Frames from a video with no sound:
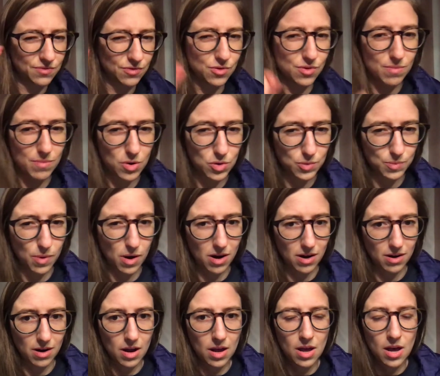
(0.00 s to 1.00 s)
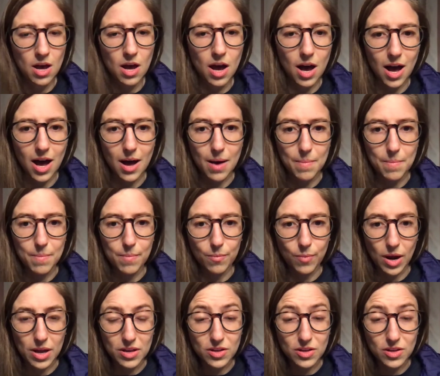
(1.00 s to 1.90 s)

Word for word: for the most part, um, right?